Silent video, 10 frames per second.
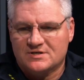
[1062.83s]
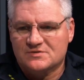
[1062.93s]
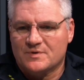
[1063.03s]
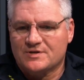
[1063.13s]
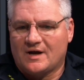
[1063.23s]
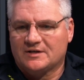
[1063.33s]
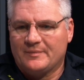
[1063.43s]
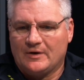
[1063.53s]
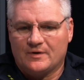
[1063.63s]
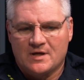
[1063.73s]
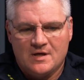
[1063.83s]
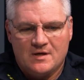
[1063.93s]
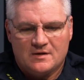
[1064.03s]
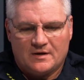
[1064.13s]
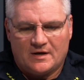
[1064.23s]
as we talked about,
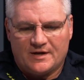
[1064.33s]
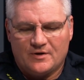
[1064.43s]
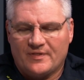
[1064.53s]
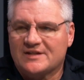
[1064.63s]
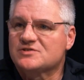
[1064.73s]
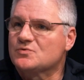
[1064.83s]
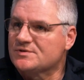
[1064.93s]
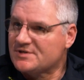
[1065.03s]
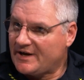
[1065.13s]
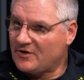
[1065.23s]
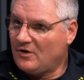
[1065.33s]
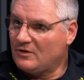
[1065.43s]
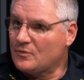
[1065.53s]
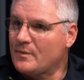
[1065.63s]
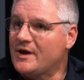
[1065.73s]
that suicide call,
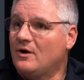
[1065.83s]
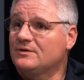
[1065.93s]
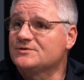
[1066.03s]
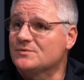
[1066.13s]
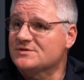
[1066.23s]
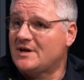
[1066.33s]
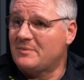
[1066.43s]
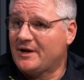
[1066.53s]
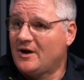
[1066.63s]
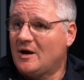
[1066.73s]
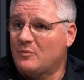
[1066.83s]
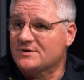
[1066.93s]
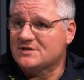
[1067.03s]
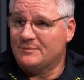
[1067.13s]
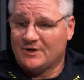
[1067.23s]
or we call suicide by cop,
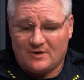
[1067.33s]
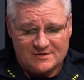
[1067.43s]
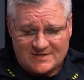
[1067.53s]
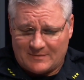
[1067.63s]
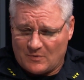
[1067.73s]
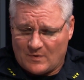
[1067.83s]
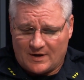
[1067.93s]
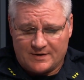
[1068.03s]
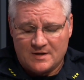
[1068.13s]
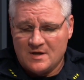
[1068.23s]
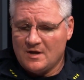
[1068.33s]
where someone calls 911.